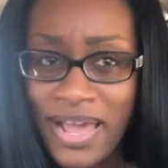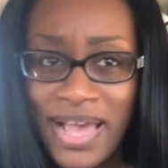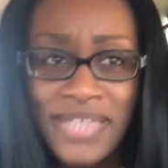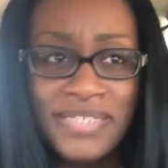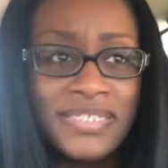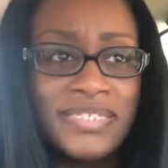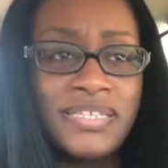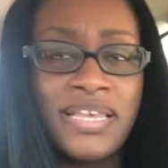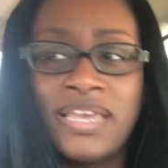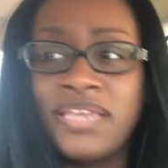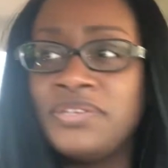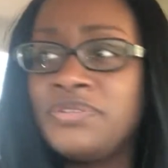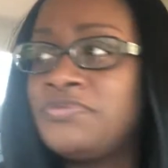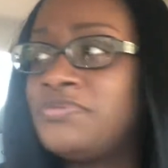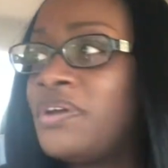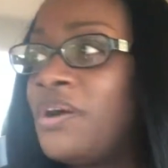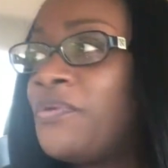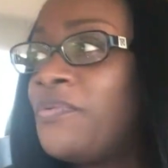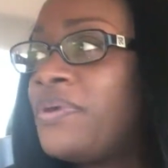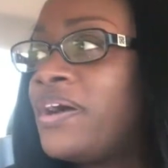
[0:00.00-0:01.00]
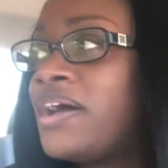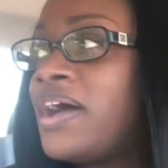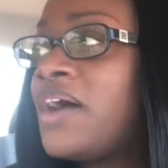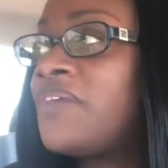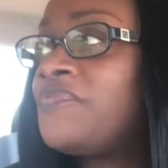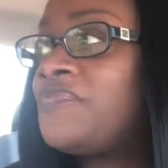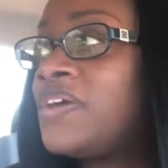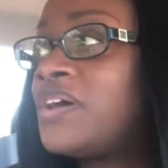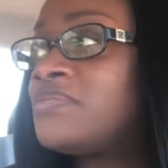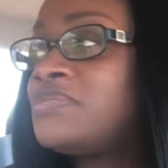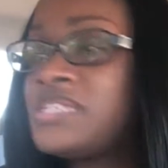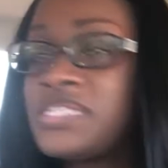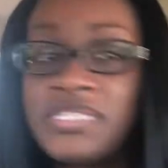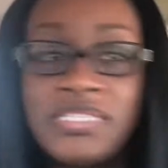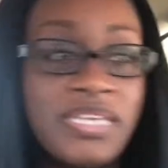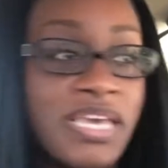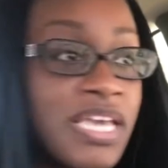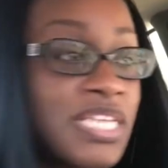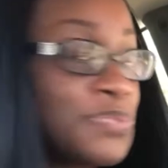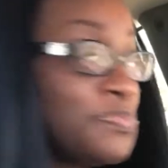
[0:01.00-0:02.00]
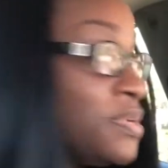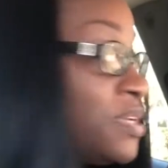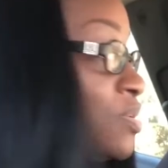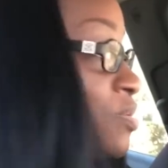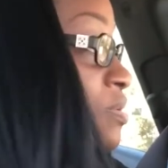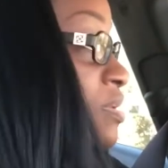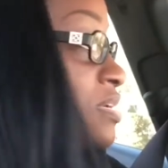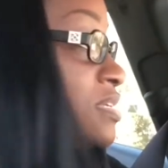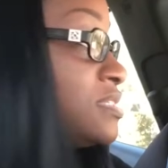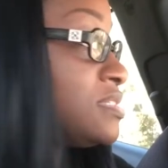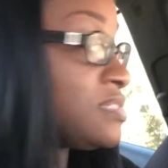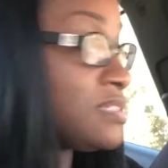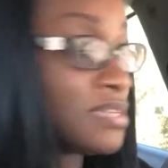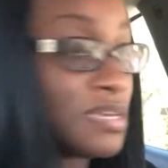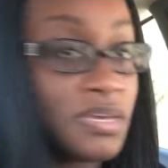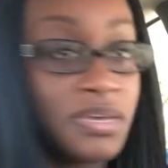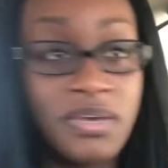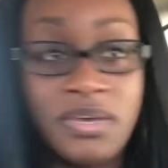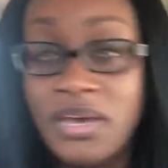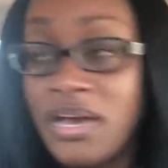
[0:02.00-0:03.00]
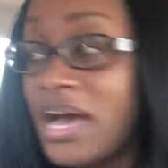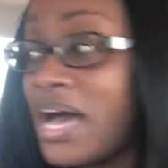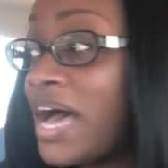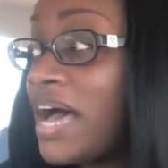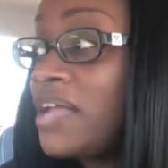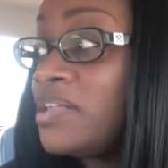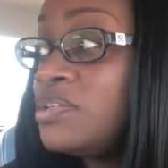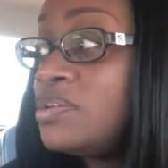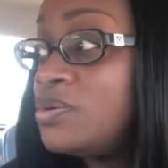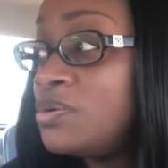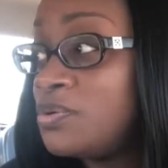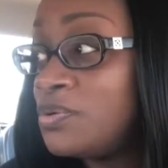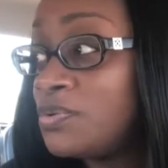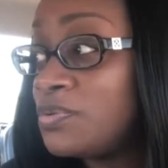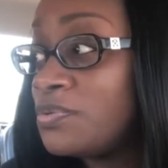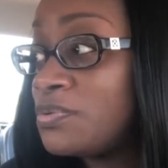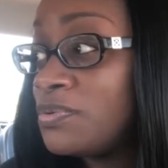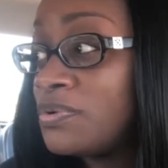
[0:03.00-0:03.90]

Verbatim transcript: I said, you know what? I failed this test because I knew